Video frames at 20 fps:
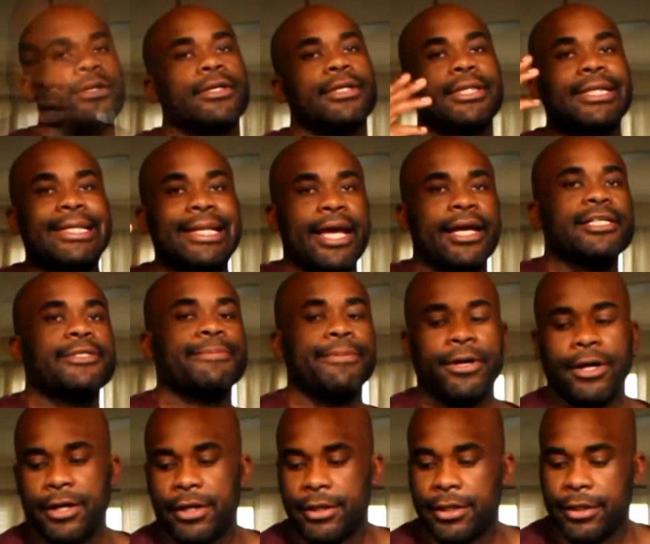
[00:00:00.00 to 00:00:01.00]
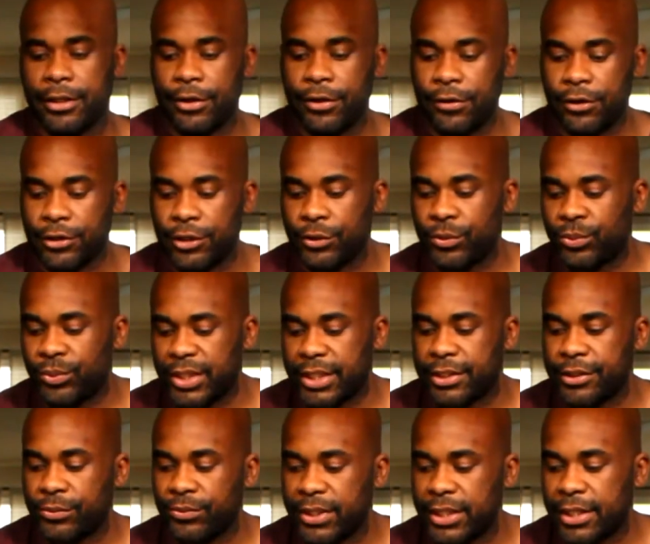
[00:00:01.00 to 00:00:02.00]
The next part, you know, on the
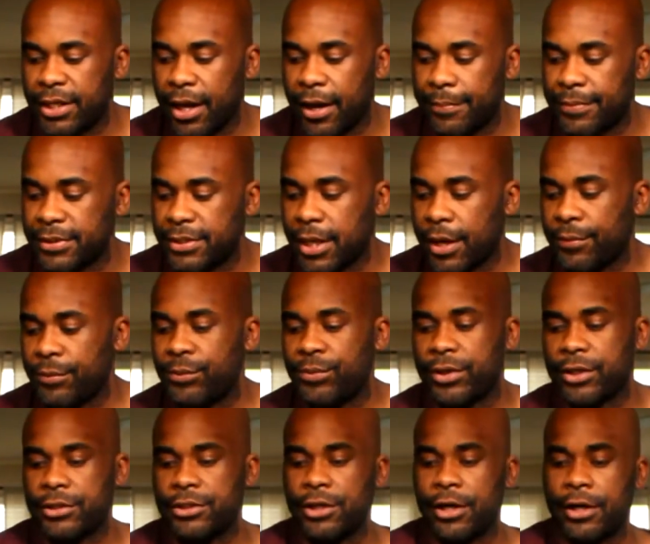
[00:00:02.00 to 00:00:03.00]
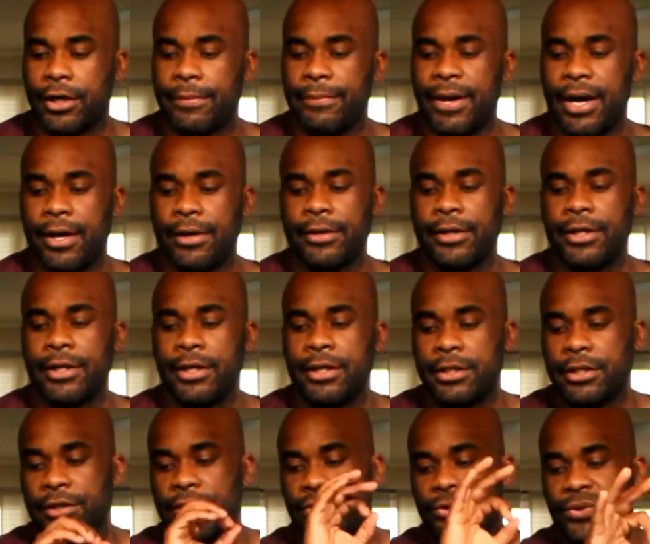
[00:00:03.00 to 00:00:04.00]
weekly recap is that we want to talk about
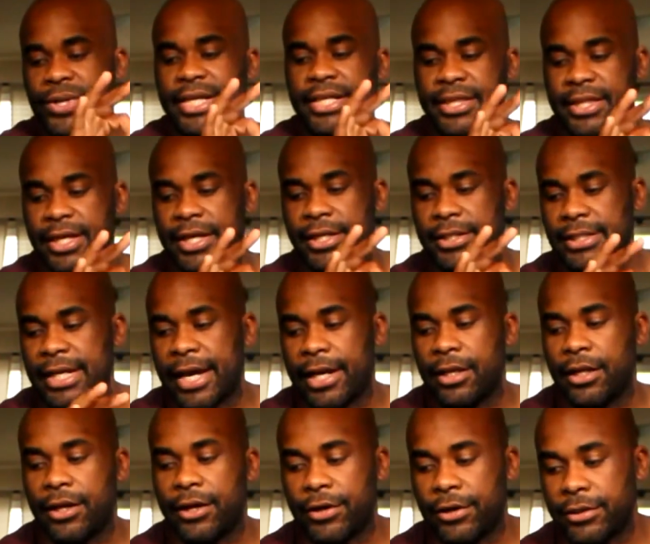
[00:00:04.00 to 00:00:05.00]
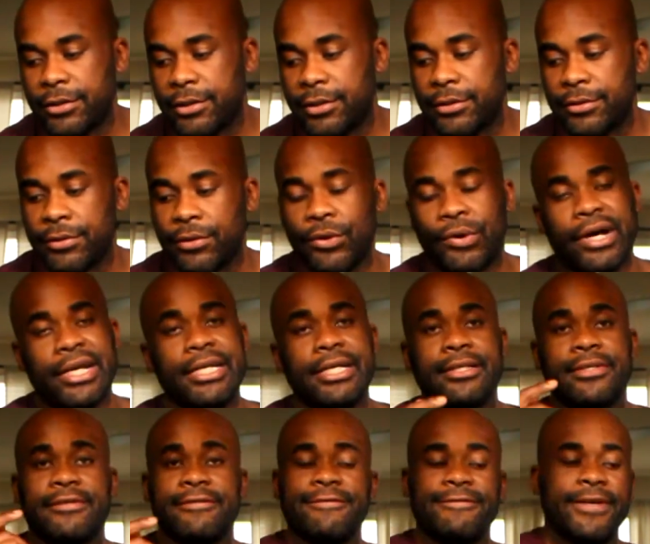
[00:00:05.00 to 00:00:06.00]
the three things I learned or I
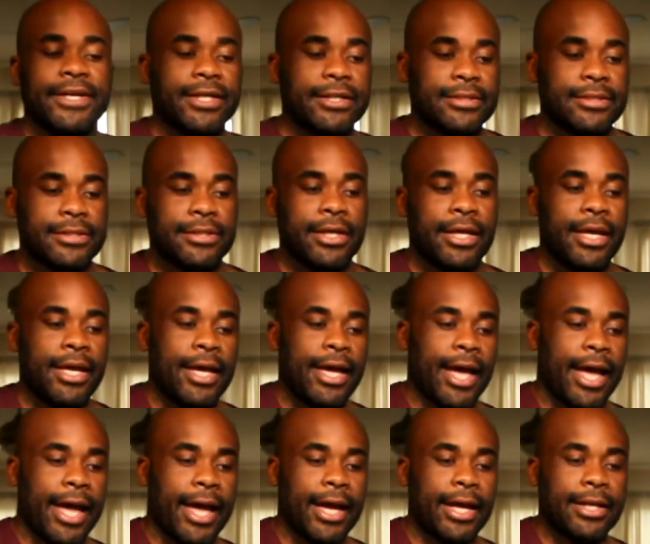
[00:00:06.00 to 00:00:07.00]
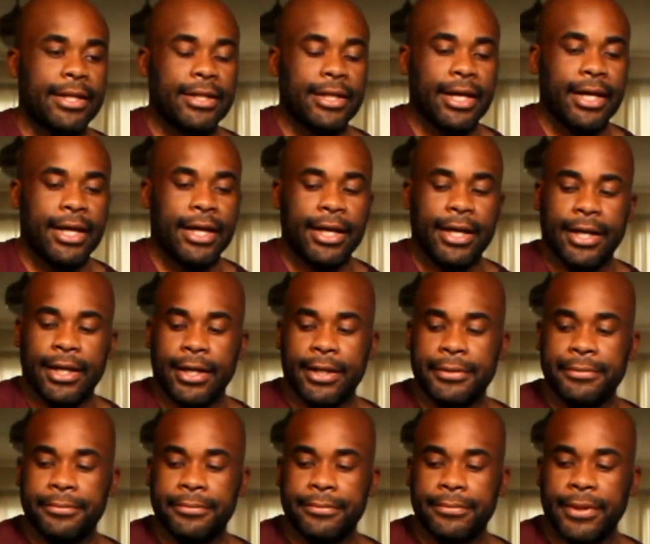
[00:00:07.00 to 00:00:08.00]
need to fix. And
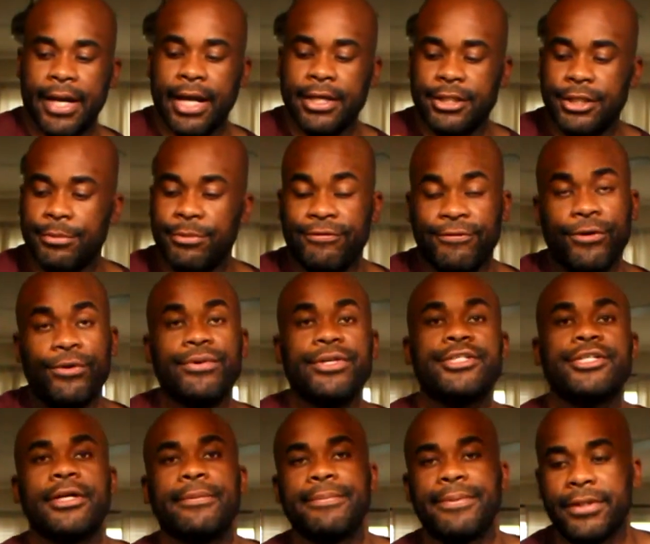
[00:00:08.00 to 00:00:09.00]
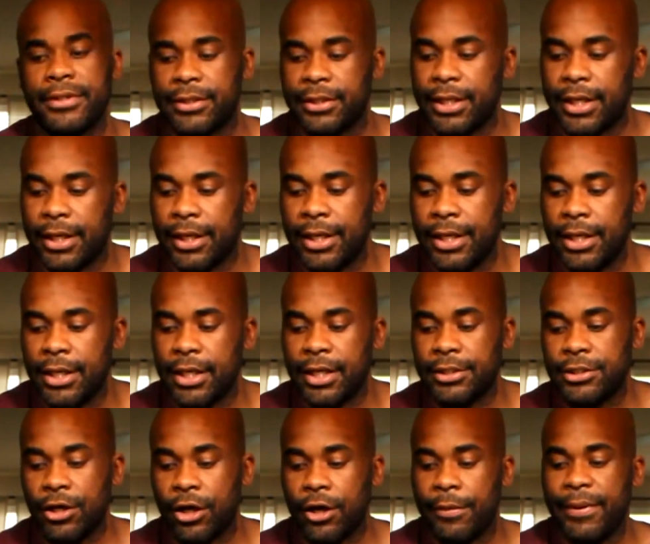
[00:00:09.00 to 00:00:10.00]
uh, actually, before we jump into that,
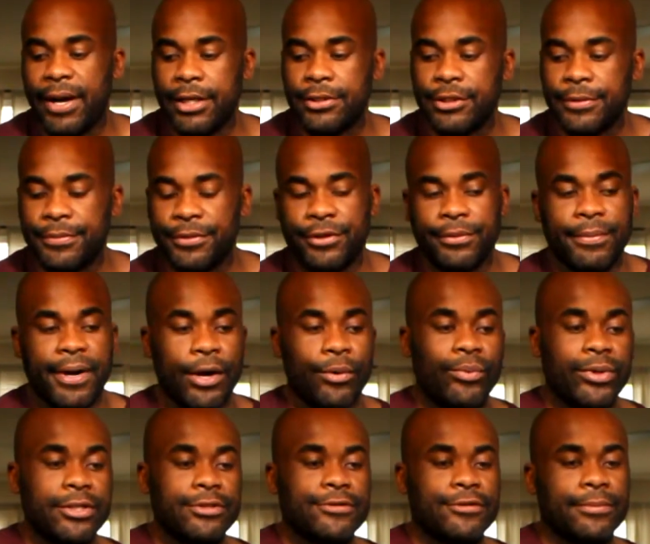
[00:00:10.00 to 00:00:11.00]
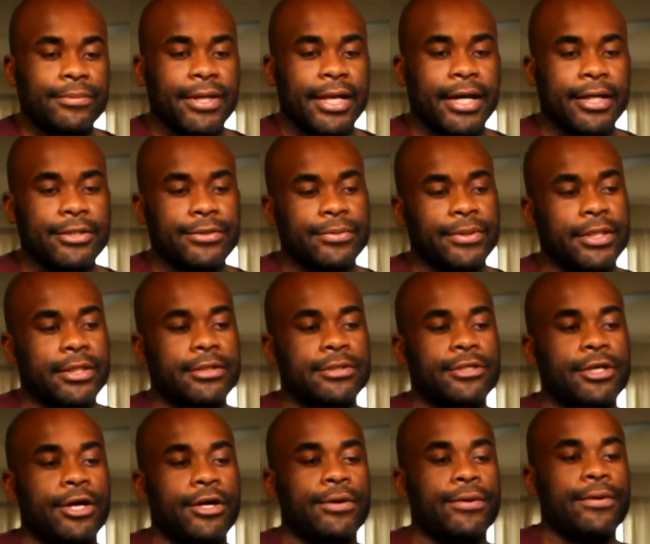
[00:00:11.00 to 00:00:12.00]
let's talk about some of my wins from last week.
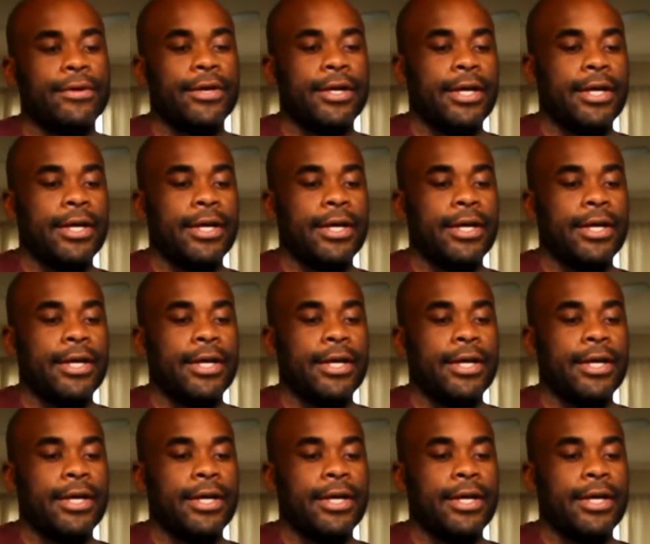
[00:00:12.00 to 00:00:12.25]
So,